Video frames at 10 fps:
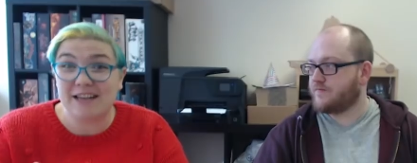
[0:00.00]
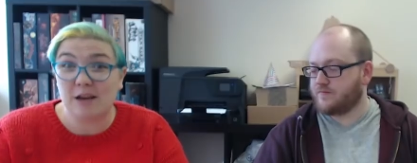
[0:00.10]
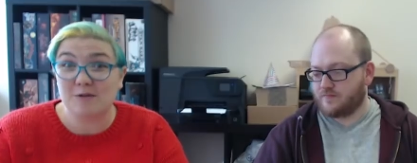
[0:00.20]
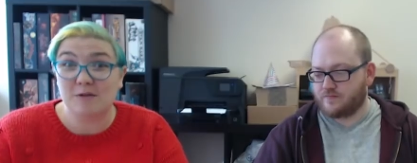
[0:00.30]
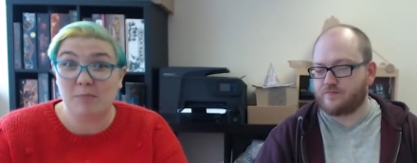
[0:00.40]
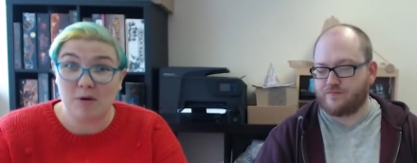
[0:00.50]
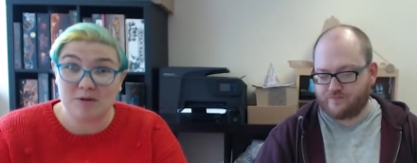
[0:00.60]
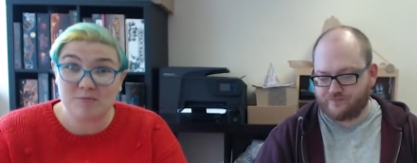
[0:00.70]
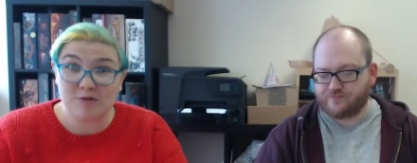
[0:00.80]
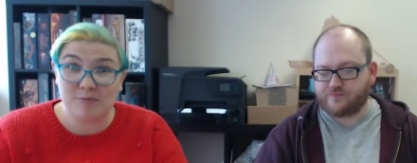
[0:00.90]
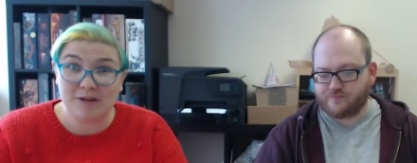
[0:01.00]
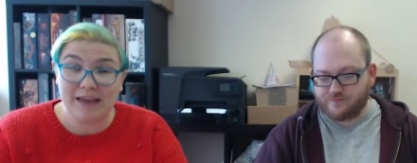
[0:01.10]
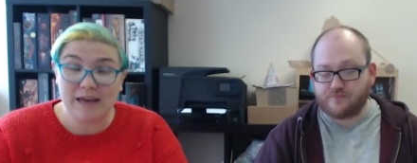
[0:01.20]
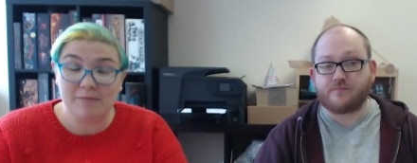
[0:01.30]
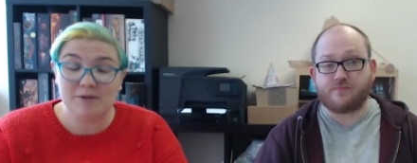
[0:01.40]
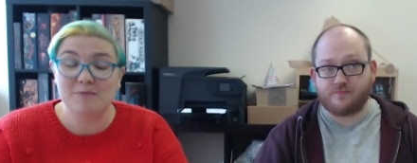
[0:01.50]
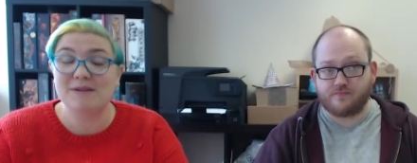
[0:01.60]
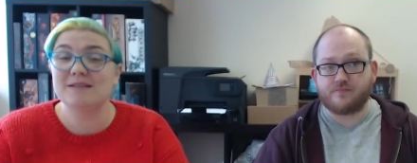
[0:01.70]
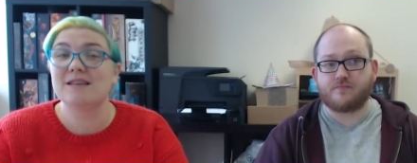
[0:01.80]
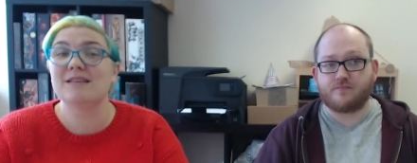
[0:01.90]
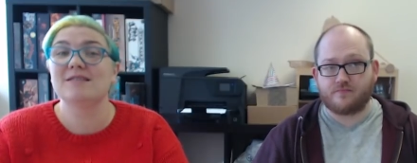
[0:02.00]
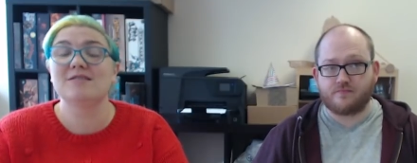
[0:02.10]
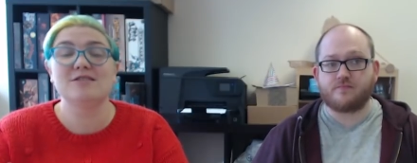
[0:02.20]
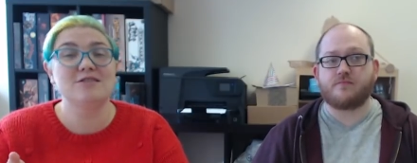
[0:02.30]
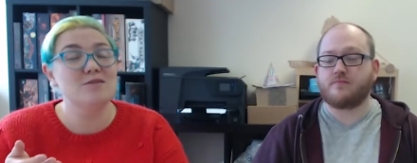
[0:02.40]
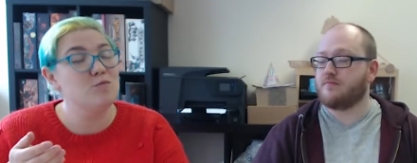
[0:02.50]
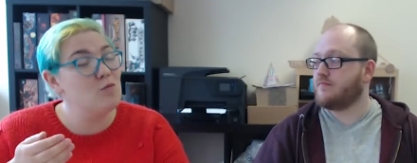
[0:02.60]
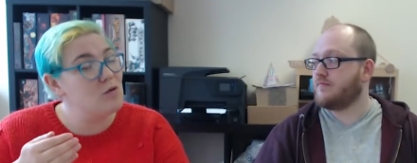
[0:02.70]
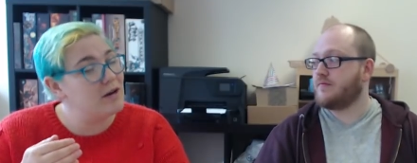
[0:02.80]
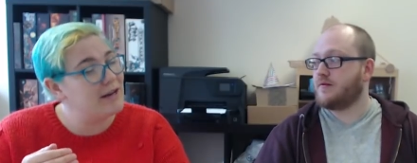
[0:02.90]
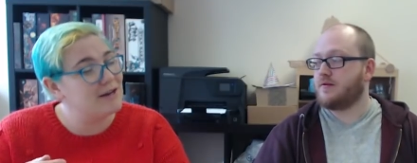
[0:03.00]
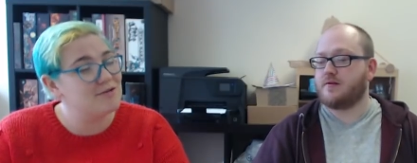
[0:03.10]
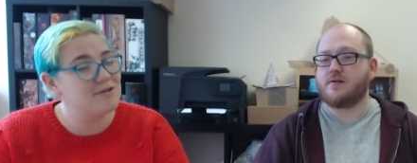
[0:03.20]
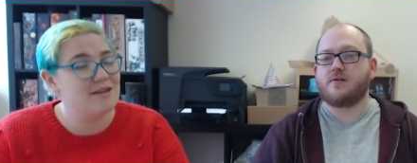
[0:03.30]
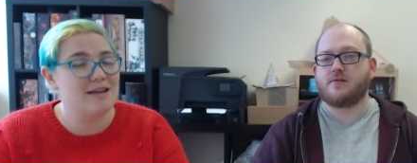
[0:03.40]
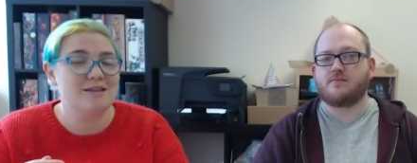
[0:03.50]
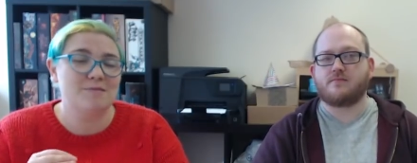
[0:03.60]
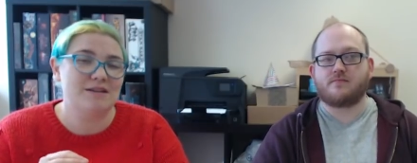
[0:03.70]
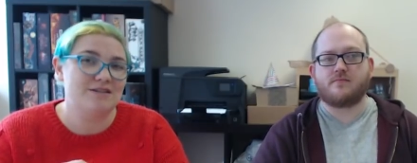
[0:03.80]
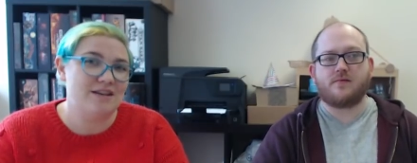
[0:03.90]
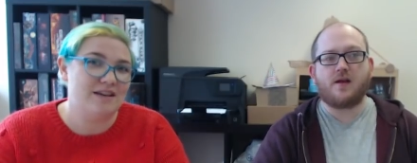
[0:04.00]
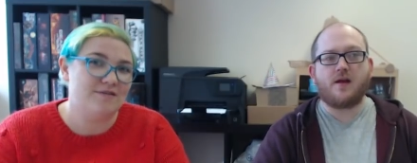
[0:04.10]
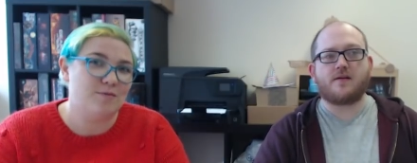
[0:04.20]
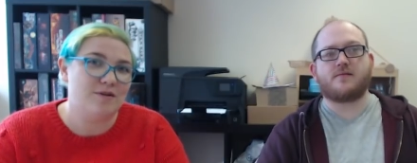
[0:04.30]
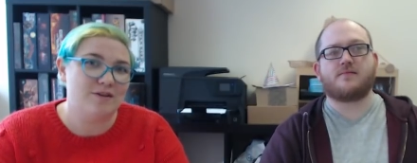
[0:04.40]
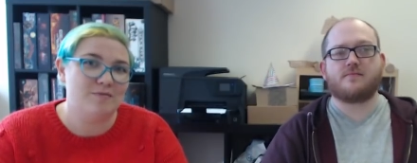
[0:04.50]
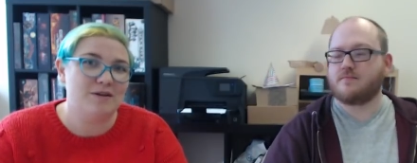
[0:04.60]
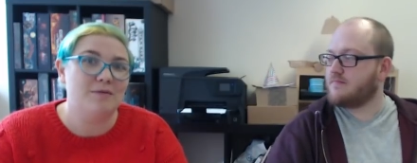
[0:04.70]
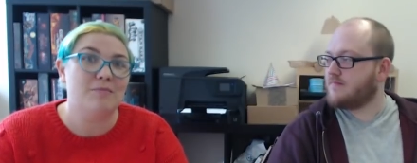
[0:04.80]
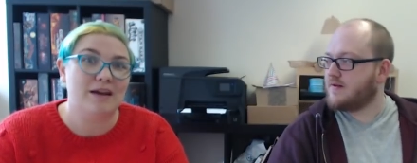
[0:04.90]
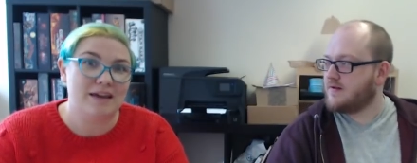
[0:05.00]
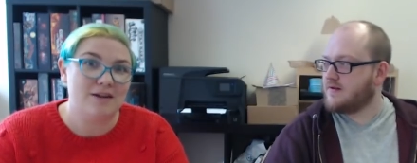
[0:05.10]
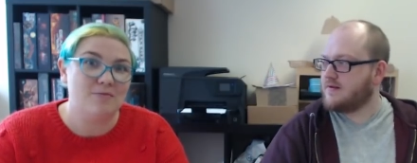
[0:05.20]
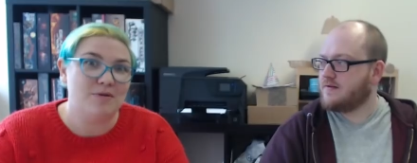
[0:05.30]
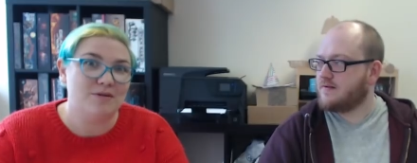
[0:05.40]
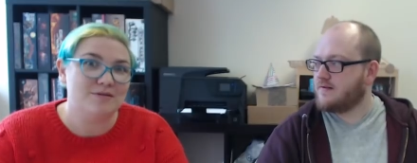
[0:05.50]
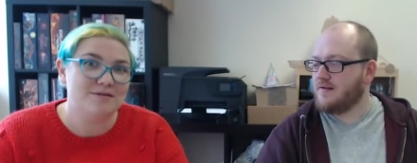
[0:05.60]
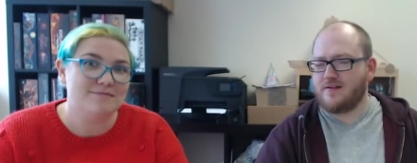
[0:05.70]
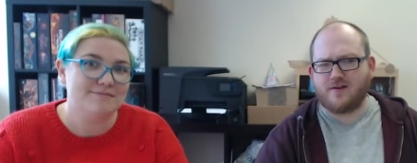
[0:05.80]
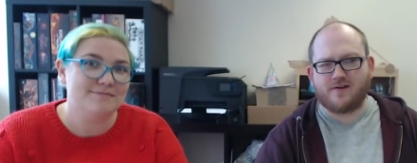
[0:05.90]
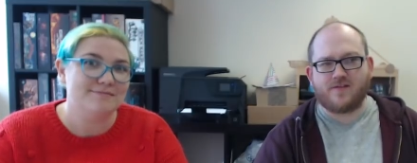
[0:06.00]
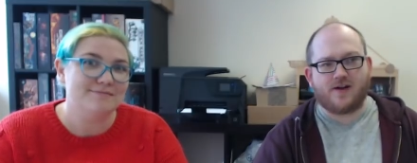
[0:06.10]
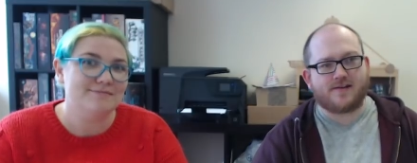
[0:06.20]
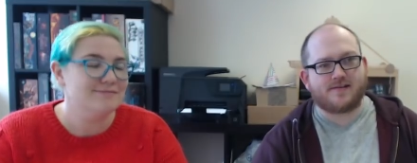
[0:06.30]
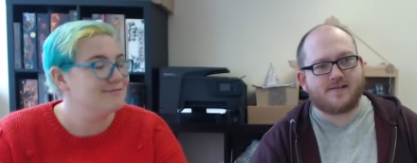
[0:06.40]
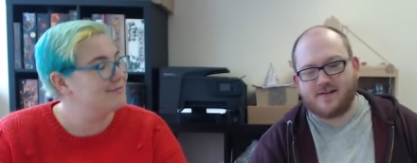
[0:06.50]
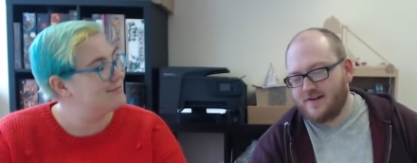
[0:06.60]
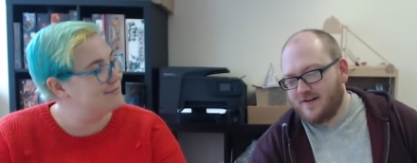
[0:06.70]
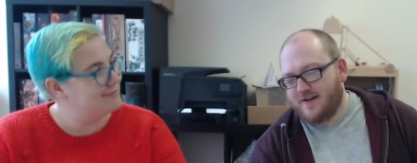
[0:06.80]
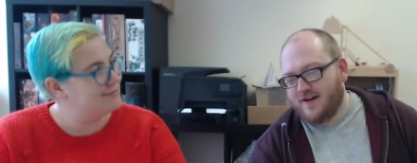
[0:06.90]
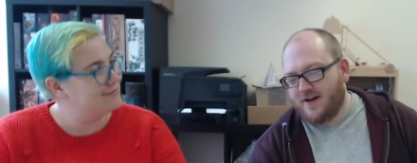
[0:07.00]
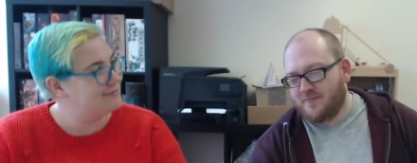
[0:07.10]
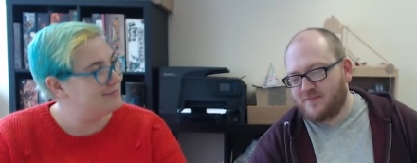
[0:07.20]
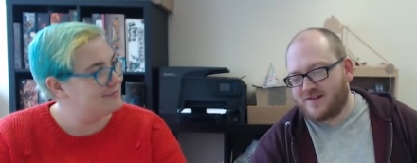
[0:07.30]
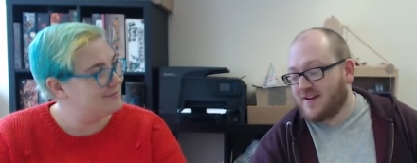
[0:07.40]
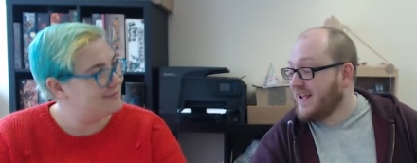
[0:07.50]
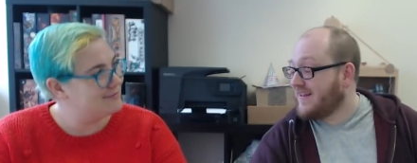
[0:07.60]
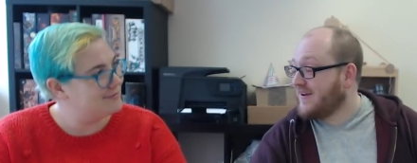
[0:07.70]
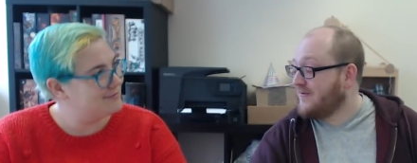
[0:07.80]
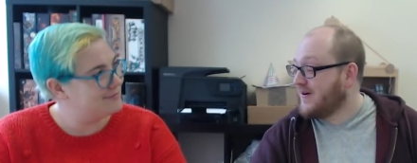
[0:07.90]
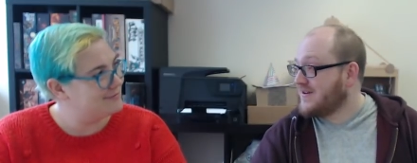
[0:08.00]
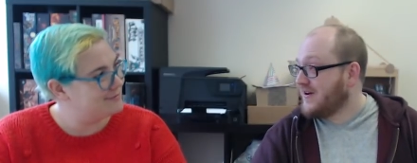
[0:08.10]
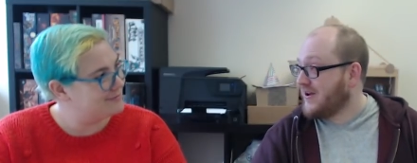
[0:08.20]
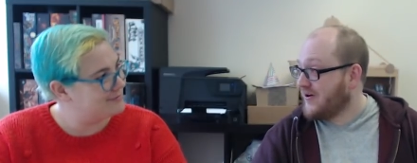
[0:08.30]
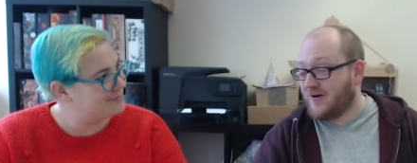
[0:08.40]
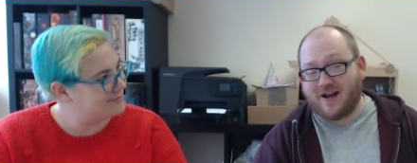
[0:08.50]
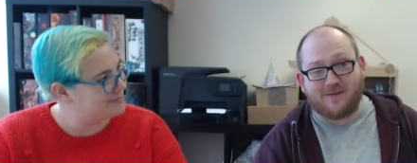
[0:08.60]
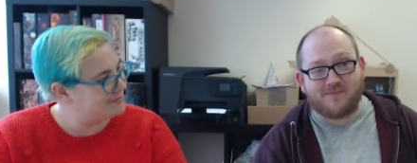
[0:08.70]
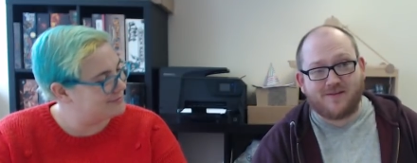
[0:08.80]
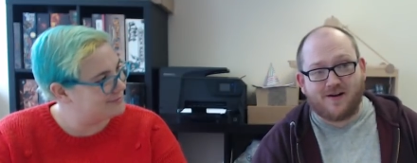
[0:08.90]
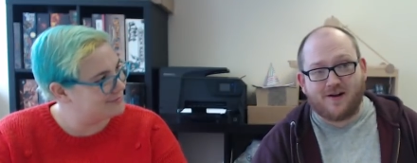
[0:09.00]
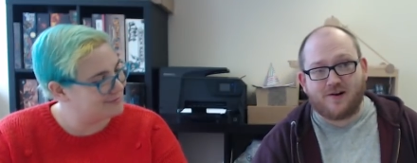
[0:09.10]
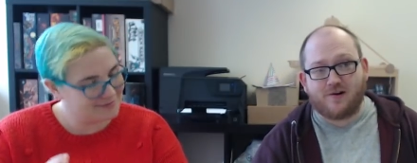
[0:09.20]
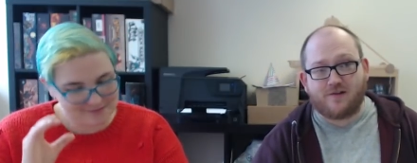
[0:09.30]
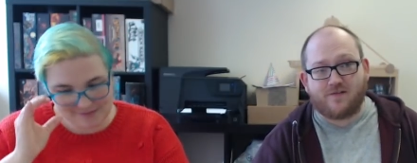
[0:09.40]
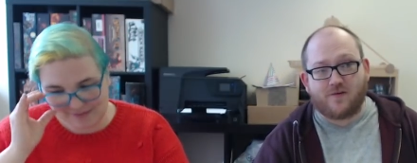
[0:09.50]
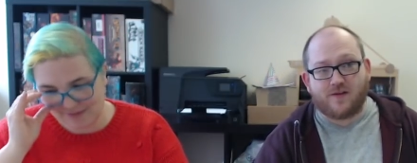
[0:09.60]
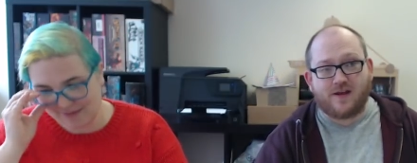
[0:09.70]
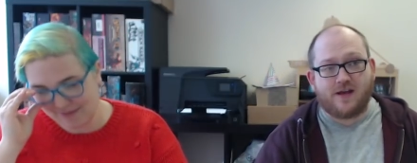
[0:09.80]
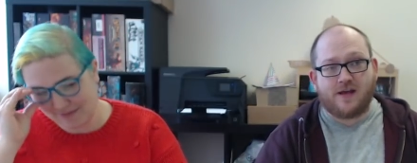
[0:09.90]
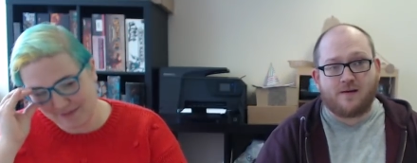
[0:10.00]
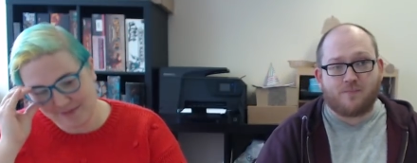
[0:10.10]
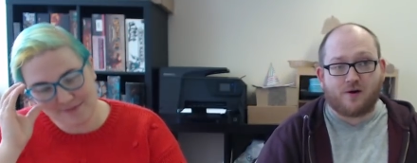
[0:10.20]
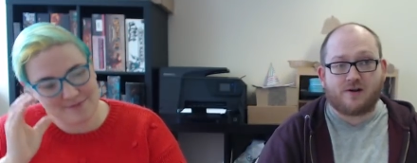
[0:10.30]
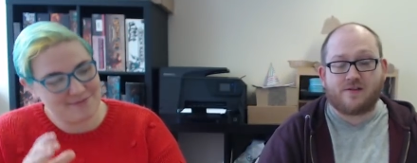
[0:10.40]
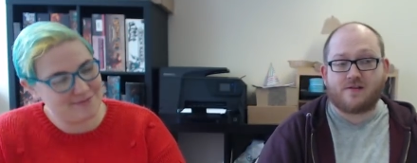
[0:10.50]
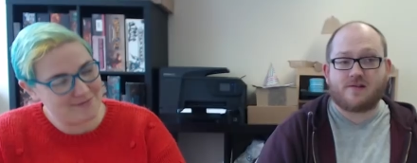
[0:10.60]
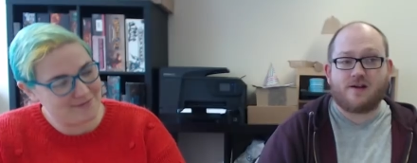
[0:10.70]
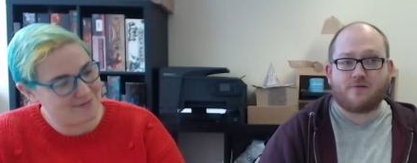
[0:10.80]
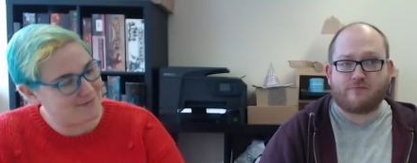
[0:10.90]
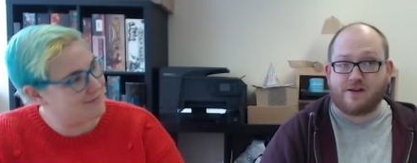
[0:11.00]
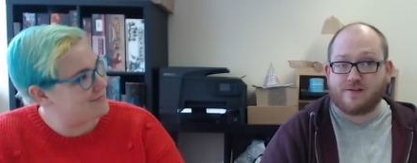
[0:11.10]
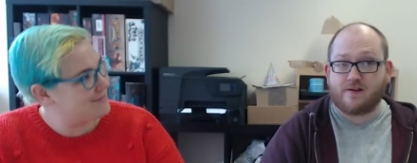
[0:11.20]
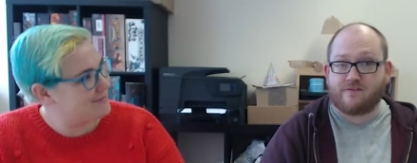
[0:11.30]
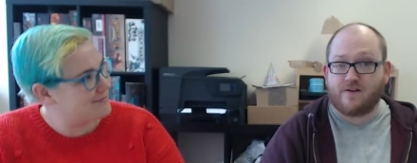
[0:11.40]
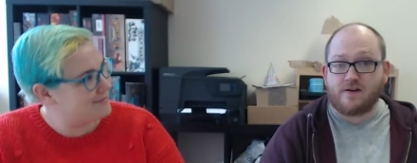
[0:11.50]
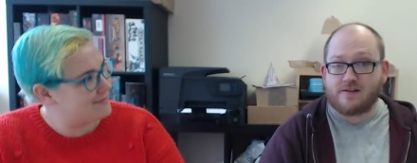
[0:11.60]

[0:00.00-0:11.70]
Speaker 1: close the box properly, which means that just one extra thing has been achieved while you've been unpacking your box. That's
Speaker 2: good advice. Um, so yeah, so once you've got your core game, uh, look for the booklet that says read this first.